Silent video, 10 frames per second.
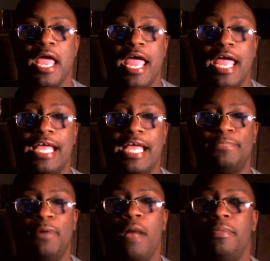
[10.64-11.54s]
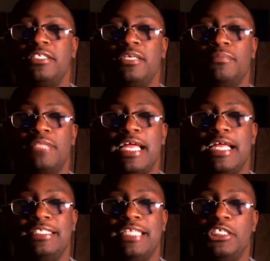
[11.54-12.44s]
It's probably some
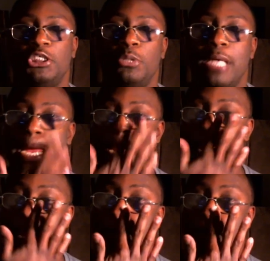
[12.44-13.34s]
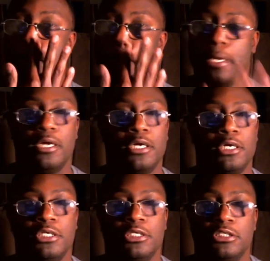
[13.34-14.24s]
things that you have
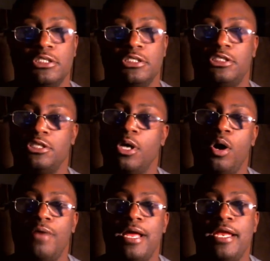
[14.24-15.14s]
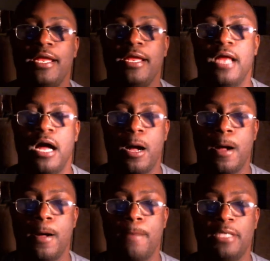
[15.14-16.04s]
saw already,
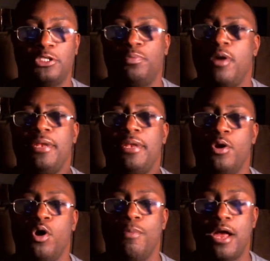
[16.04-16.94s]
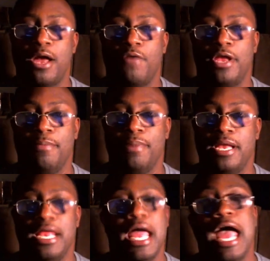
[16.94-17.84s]
that you probably know about already,
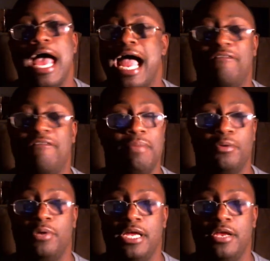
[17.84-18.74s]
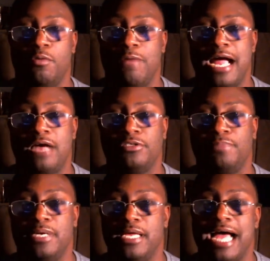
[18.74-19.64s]
but I haven't been on here in a while,
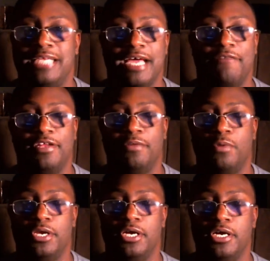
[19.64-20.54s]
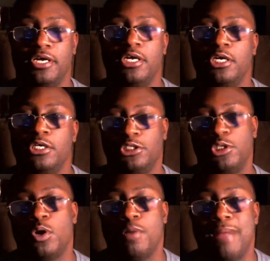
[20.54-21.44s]
but I definitely want to
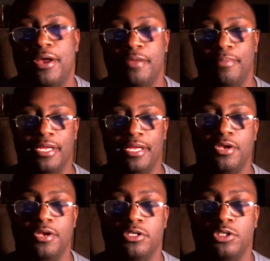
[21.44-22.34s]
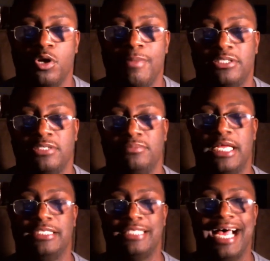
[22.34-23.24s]
talk about it a bit, you know, talk about some
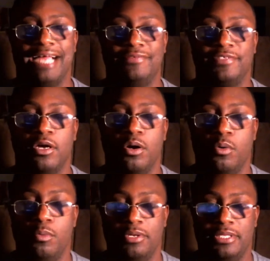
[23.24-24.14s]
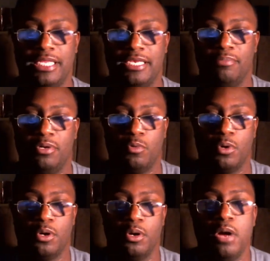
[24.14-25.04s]
things I've saw within the book world.